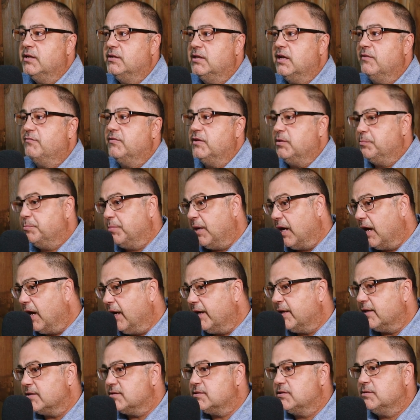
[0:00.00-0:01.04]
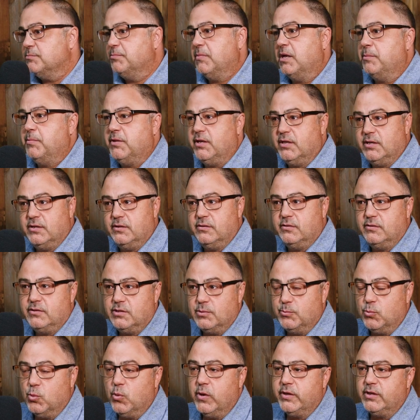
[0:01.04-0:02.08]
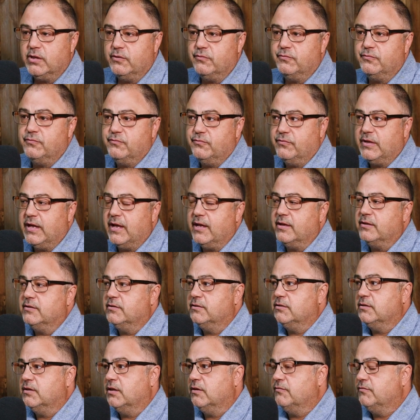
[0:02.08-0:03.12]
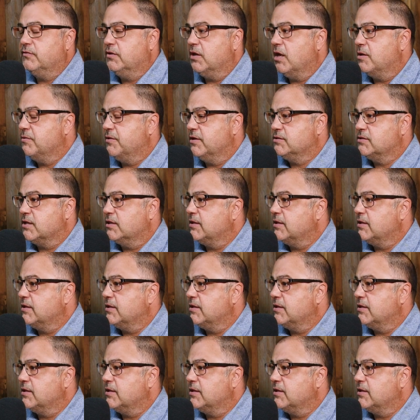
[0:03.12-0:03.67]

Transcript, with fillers: definitely pockets maybe in Des Moines of that, of type things